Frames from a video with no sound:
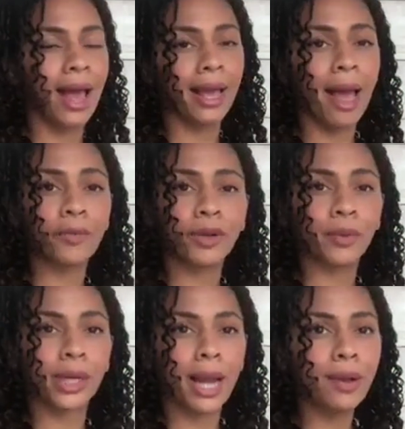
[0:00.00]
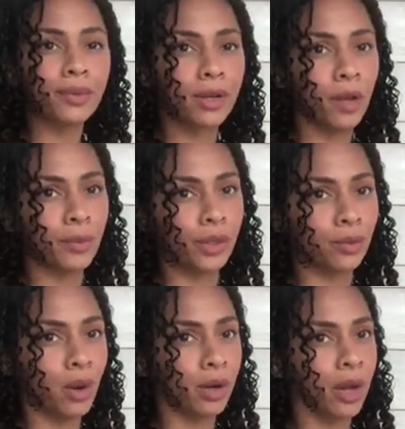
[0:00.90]
I happen to bring it out, then I'll put his
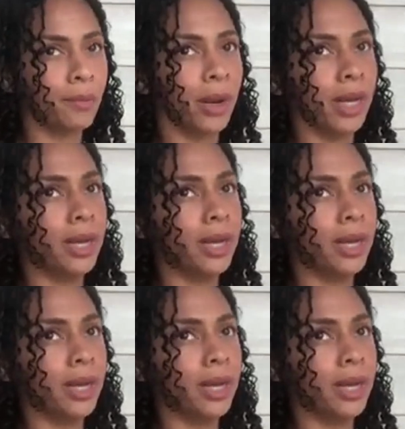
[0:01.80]
water cup right